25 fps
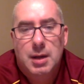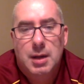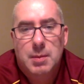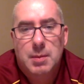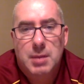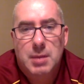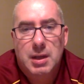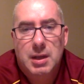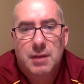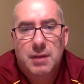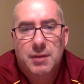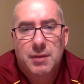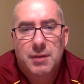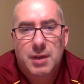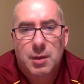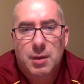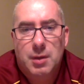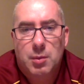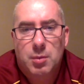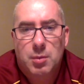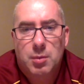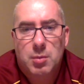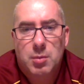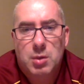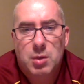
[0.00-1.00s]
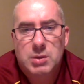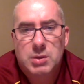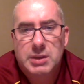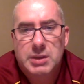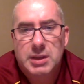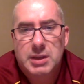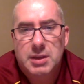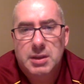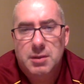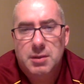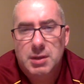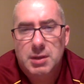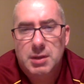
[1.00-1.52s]
if there were mostly
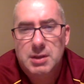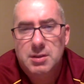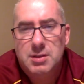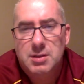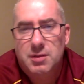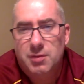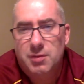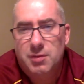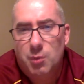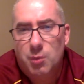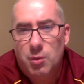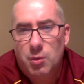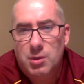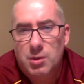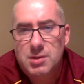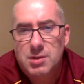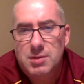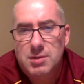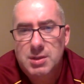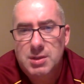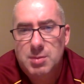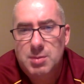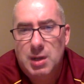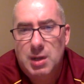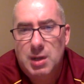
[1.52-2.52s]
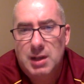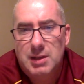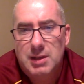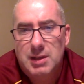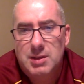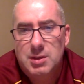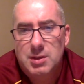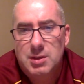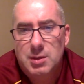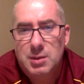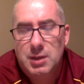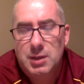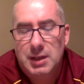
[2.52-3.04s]
3s or 4s responded
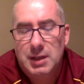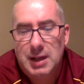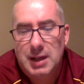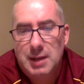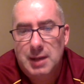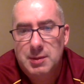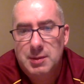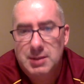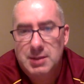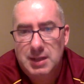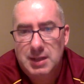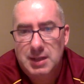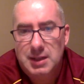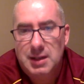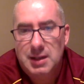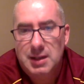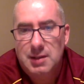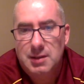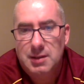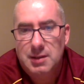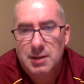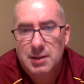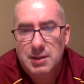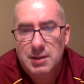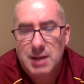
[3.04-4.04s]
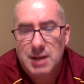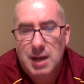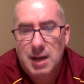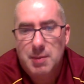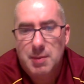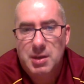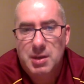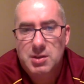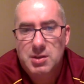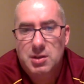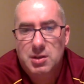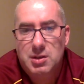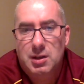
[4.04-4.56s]
to it, and that was the top
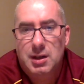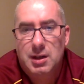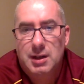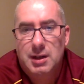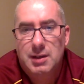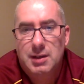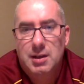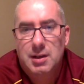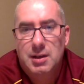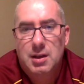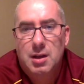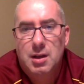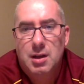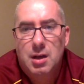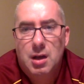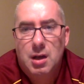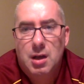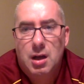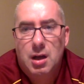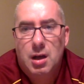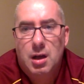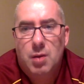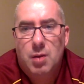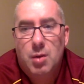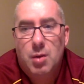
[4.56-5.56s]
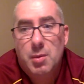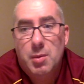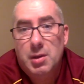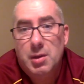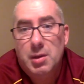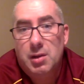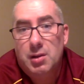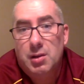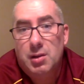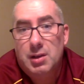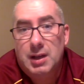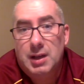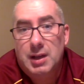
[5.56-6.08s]
echelon, what would it
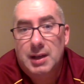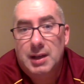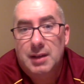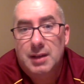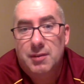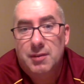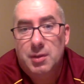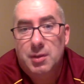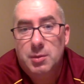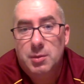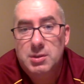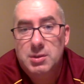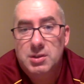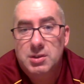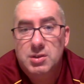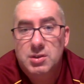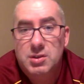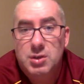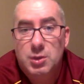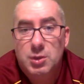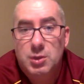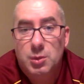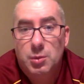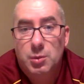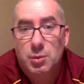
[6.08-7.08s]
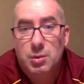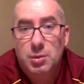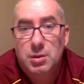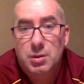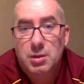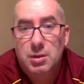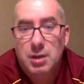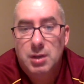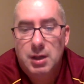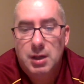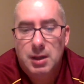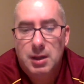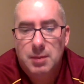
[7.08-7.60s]
look like if it was a 2?
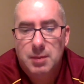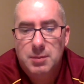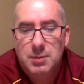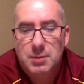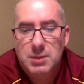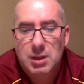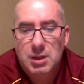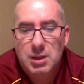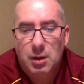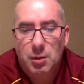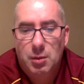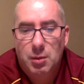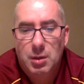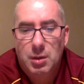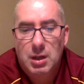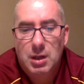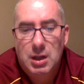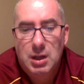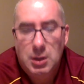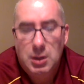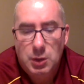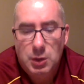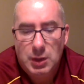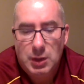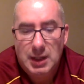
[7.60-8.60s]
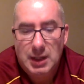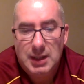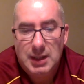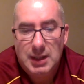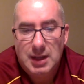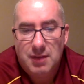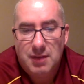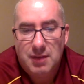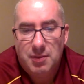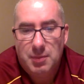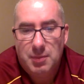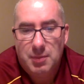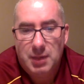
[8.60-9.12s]
So you get that
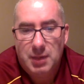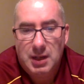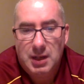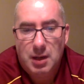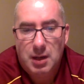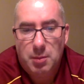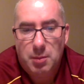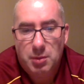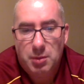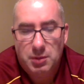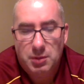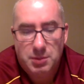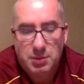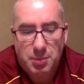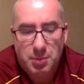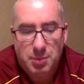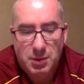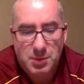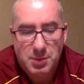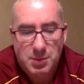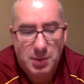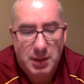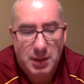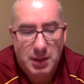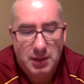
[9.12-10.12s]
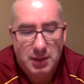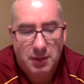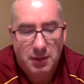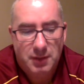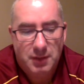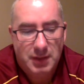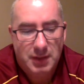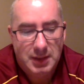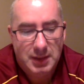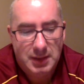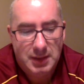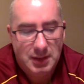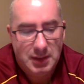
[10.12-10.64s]
from the couple's perspective
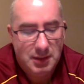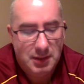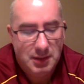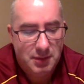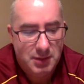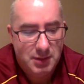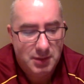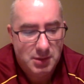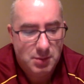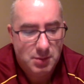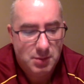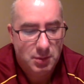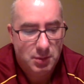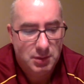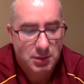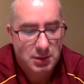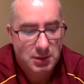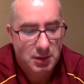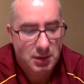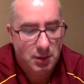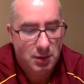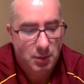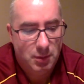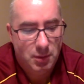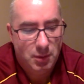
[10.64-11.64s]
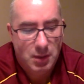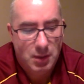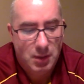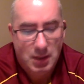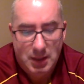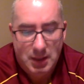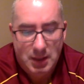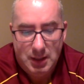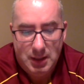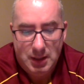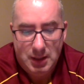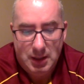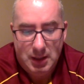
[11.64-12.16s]
and the individual. So
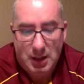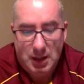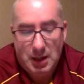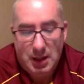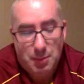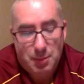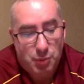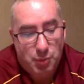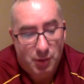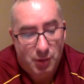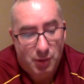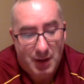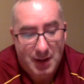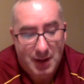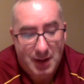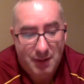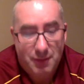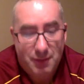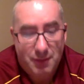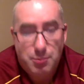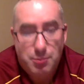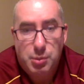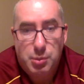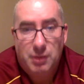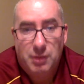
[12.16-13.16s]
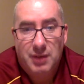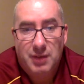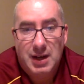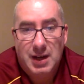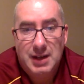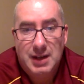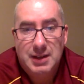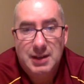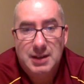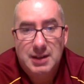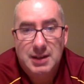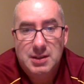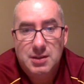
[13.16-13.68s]
I
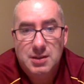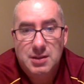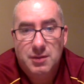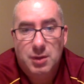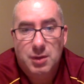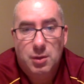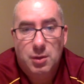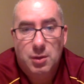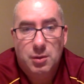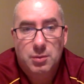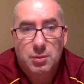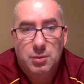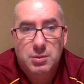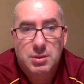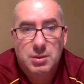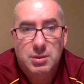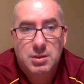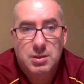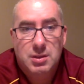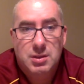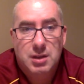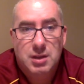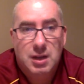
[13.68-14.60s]
provided each of those